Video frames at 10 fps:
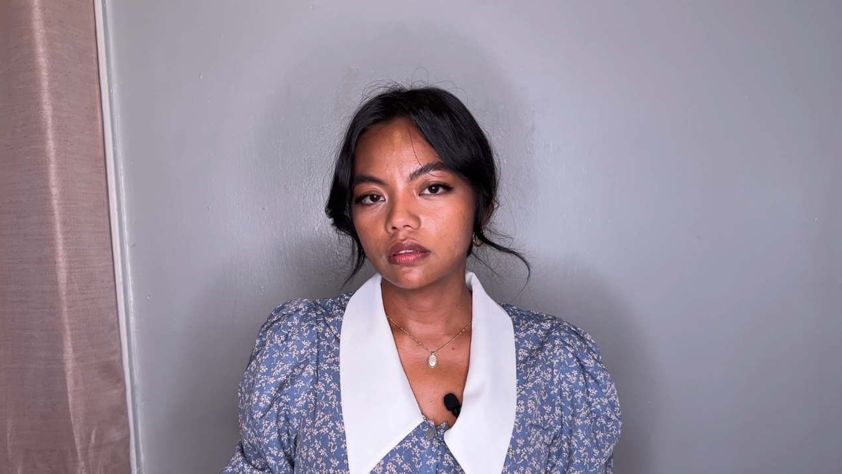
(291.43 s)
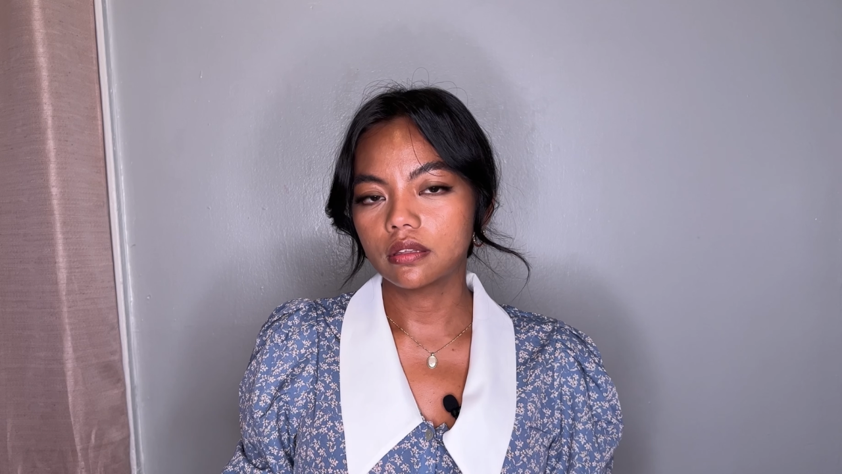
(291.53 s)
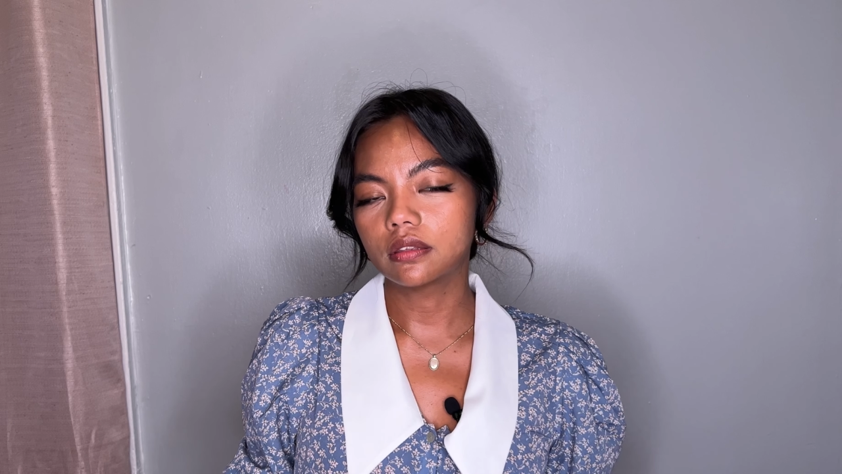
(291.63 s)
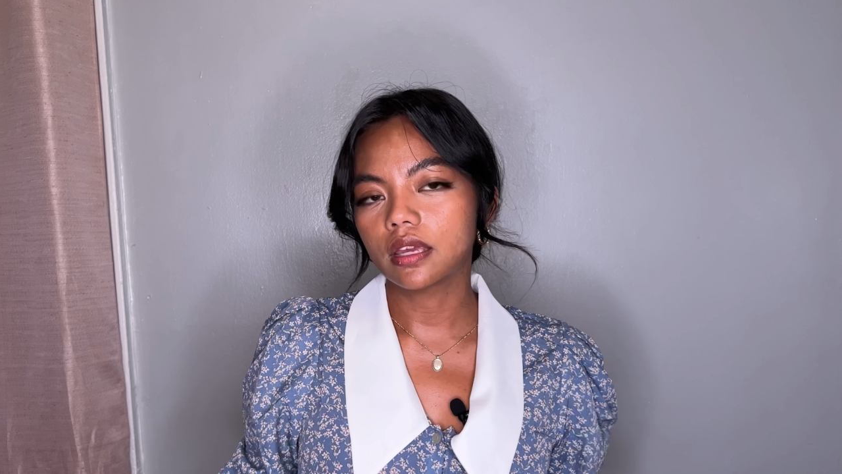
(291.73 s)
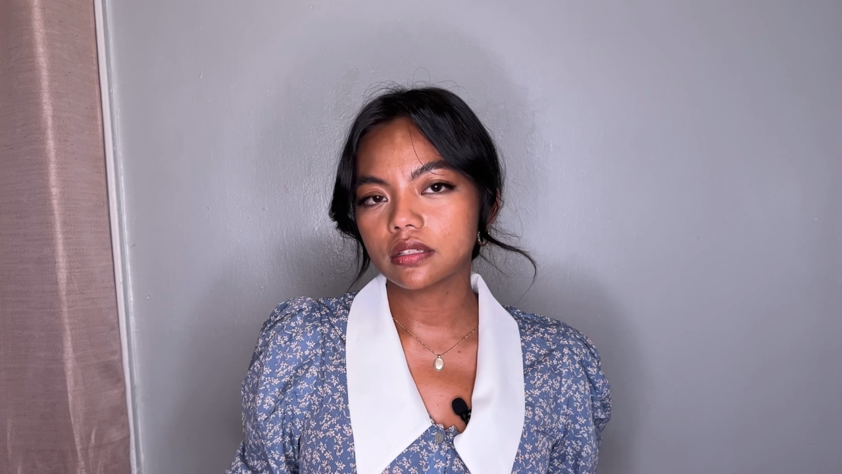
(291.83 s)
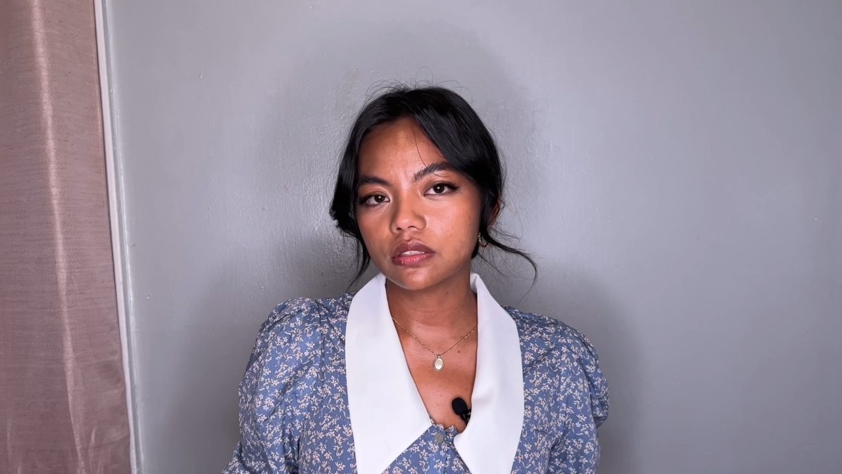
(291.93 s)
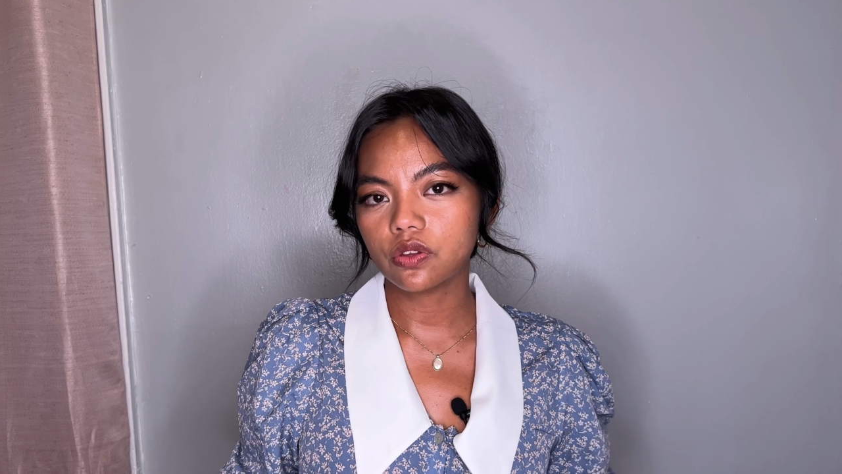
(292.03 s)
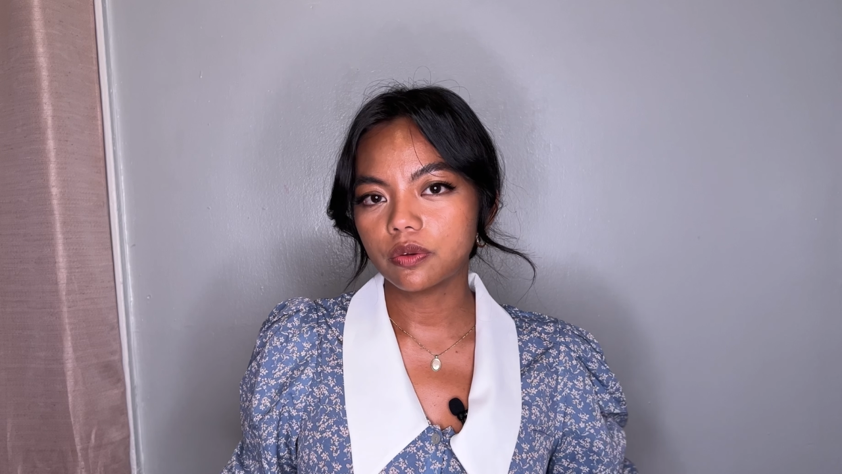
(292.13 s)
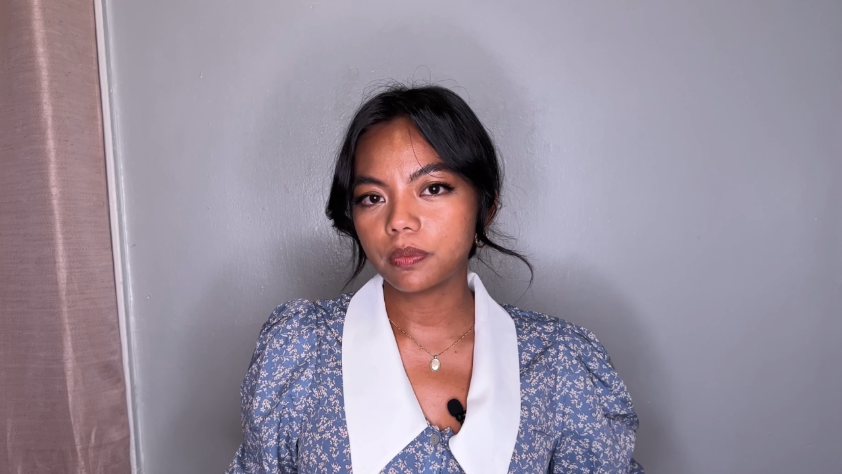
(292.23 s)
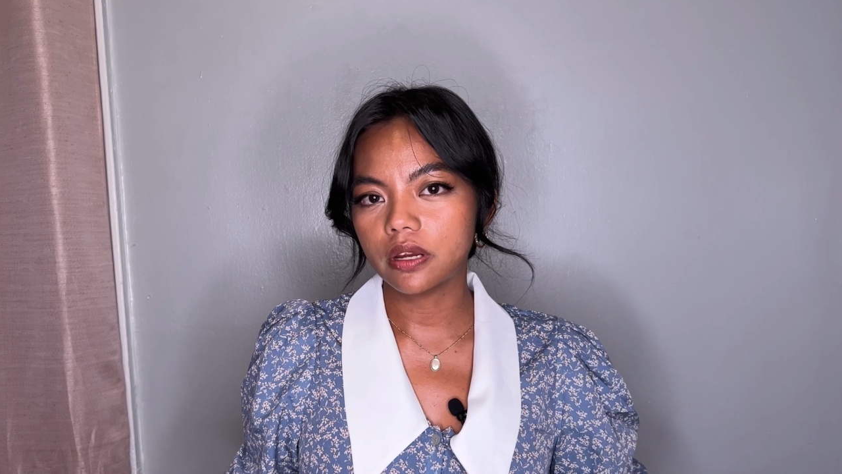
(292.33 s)
The next
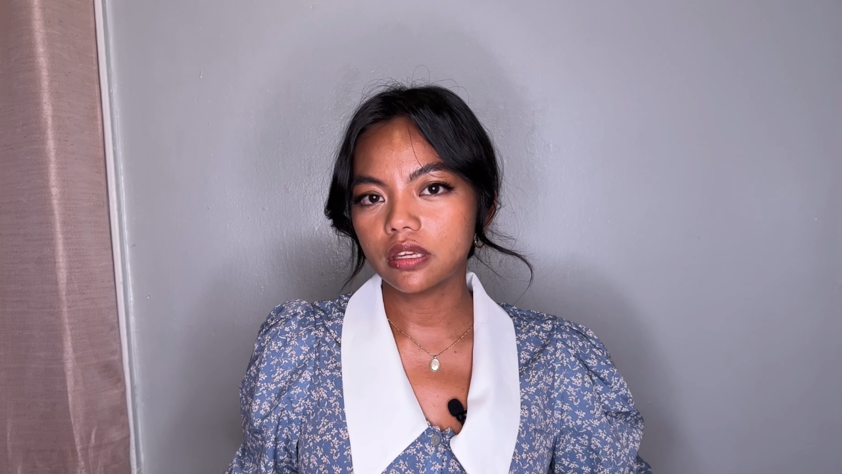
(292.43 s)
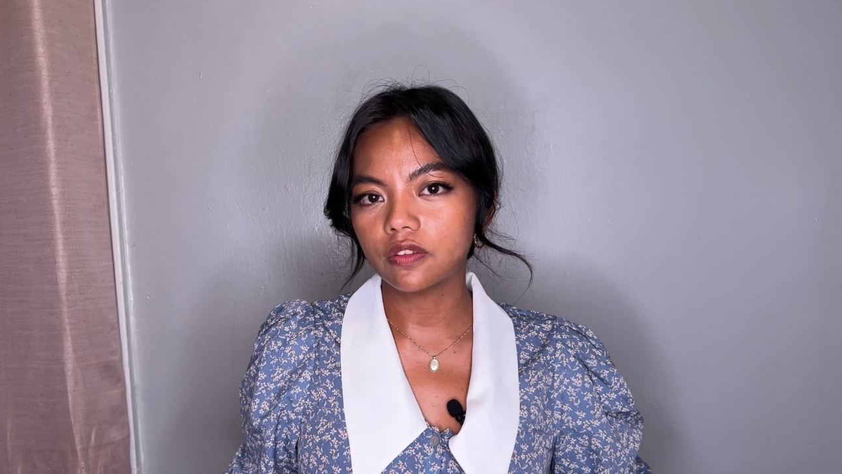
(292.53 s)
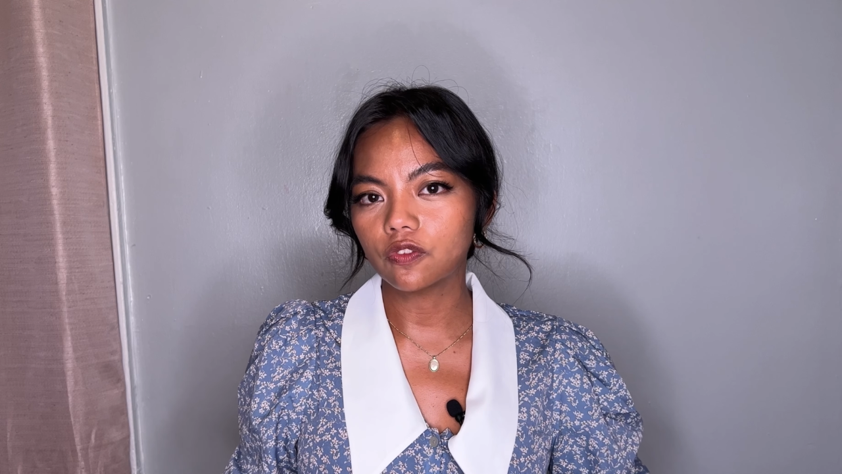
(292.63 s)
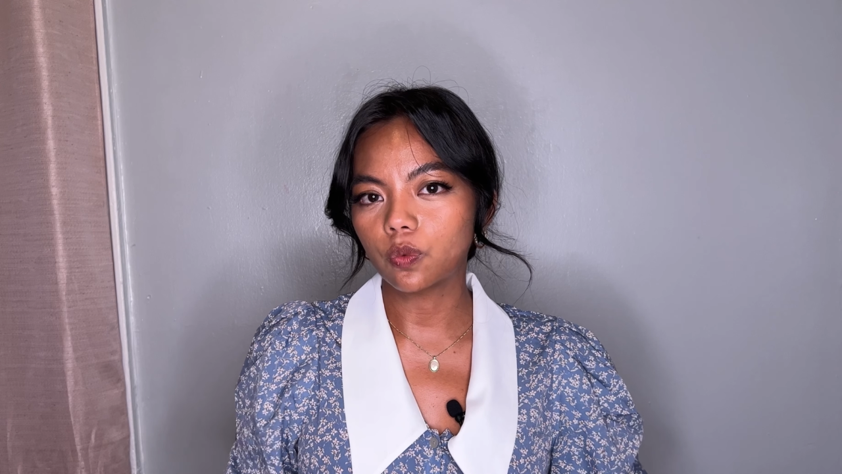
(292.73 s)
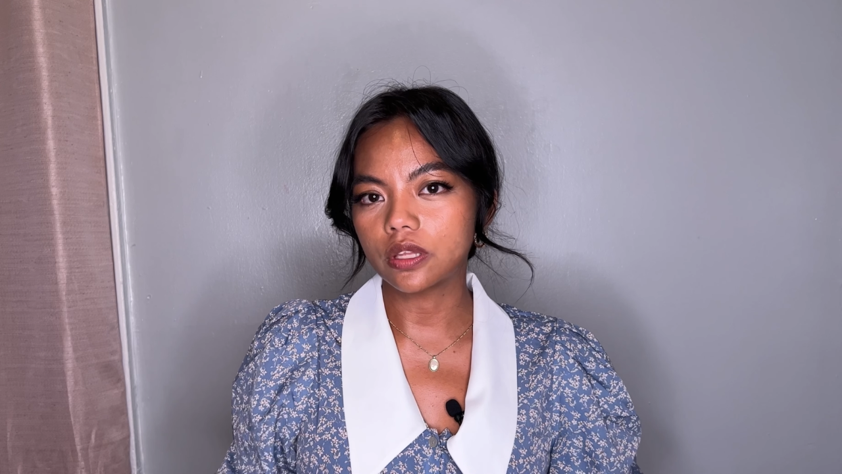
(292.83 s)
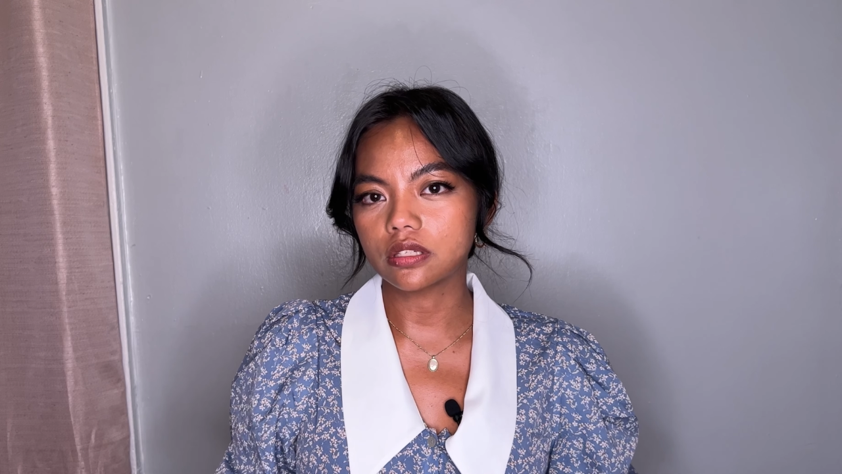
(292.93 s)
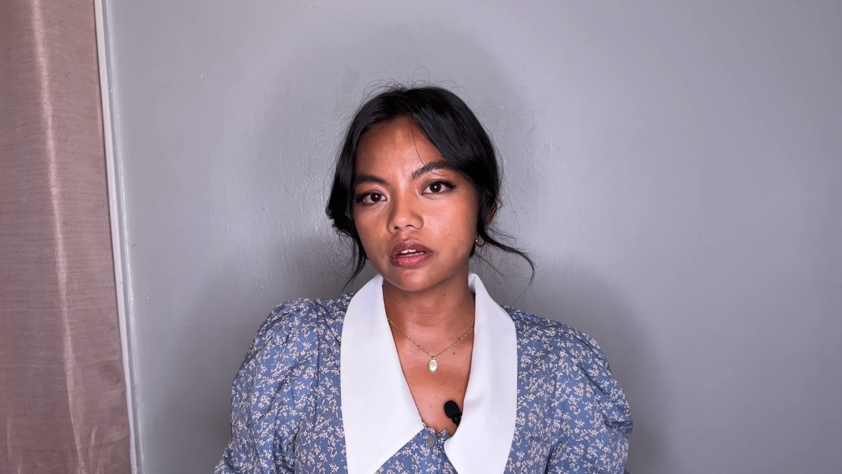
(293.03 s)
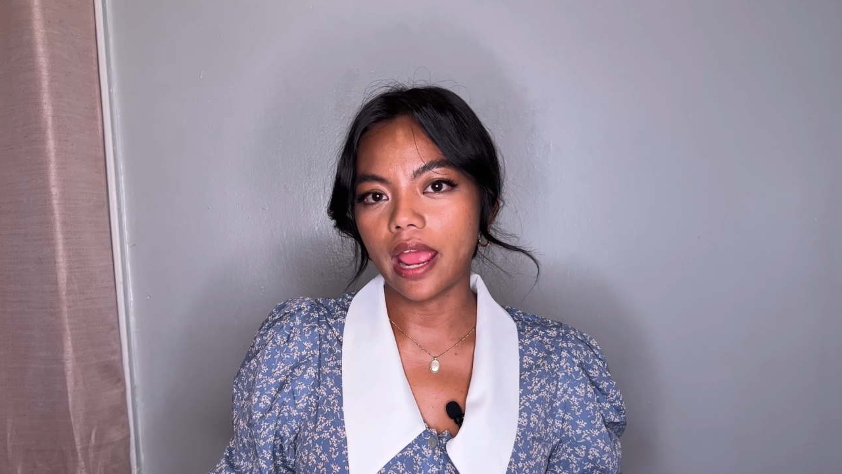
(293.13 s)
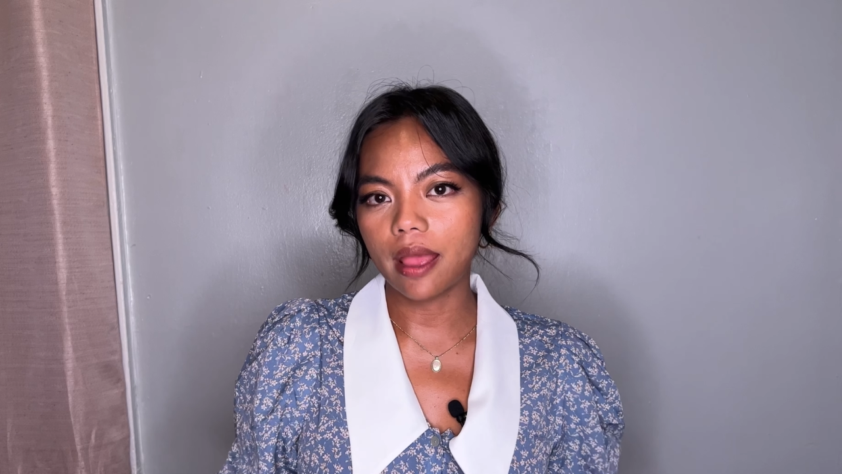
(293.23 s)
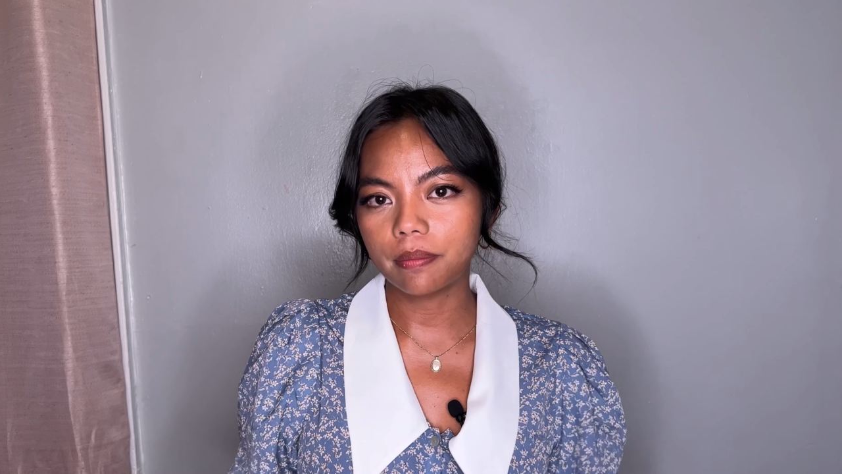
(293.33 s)
third-party influencer
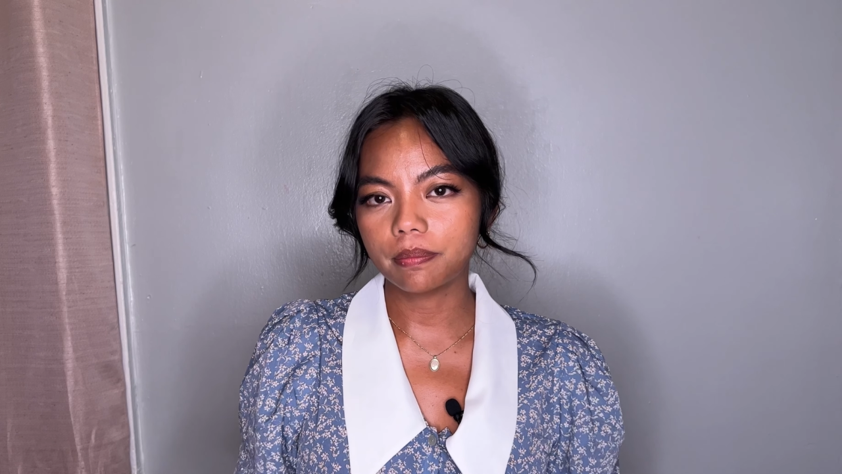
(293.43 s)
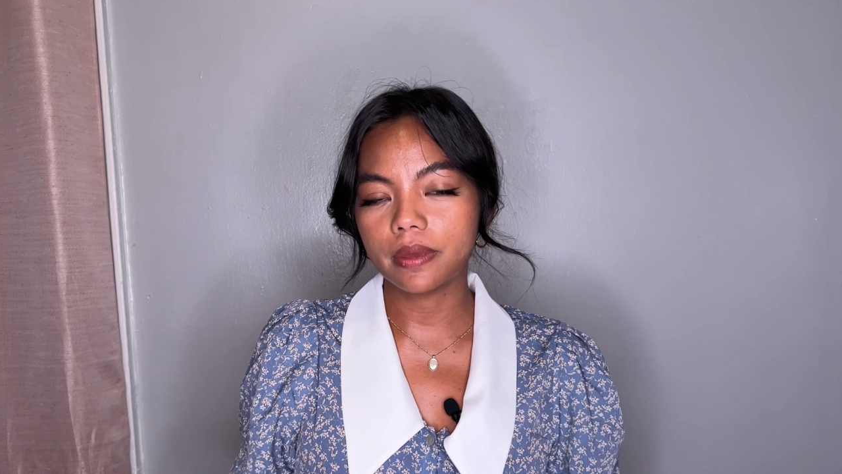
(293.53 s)
app,